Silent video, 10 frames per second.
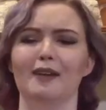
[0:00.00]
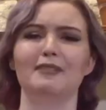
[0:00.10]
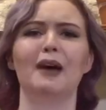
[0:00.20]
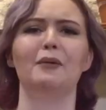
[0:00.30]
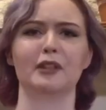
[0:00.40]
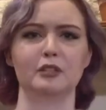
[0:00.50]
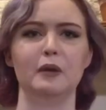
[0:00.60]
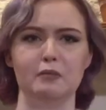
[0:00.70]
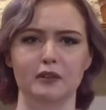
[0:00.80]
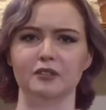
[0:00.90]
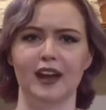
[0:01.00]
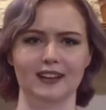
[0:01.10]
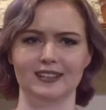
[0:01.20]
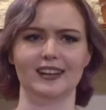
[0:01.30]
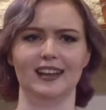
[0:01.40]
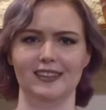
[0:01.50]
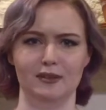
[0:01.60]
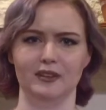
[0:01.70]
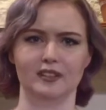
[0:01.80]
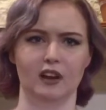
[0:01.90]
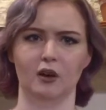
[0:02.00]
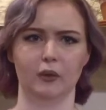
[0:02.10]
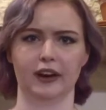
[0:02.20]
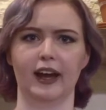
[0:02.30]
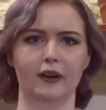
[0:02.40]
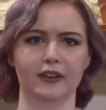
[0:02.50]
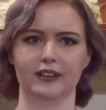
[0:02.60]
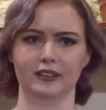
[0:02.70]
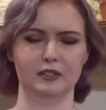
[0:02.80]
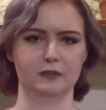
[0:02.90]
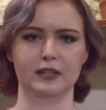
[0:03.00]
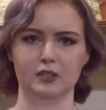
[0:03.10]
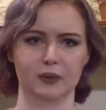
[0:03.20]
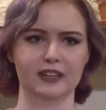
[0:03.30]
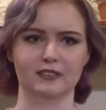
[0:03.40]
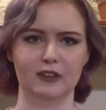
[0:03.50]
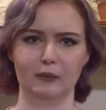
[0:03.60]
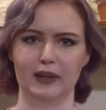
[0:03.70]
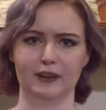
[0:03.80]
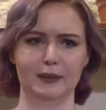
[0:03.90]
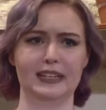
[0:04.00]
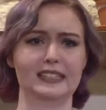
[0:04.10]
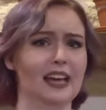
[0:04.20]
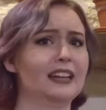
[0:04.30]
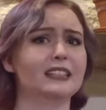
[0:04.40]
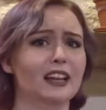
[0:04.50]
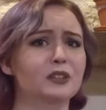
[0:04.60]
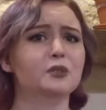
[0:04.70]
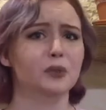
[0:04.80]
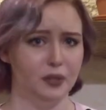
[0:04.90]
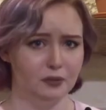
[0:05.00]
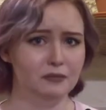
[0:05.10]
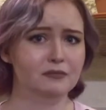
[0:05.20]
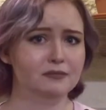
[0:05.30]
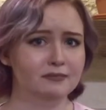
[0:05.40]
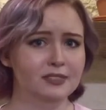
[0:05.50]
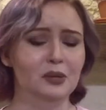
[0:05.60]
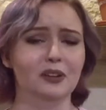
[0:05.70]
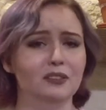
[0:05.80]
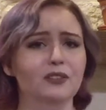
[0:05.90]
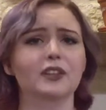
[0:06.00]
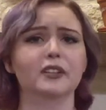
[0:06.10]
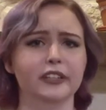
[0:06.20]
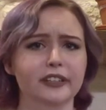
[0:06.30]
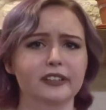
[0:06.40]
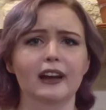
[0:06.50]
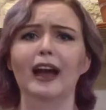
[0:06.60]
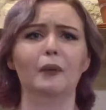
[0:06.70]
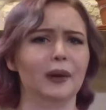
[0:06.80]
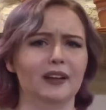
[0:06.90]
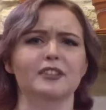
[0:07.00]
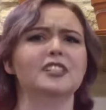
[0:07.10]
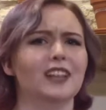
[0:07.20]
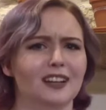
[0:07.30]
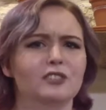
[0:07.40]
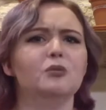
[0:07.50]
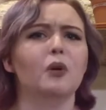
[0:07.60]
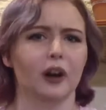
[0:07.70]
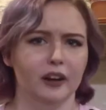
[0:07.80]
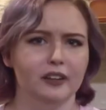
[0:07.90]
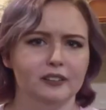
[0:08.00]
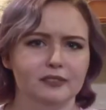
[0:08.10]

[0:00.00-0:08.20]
I'm not one of those people trying to say that you need to go work out and lose a bunch of weight to feel better, because that is untrue. You can feel good at whatever size you are.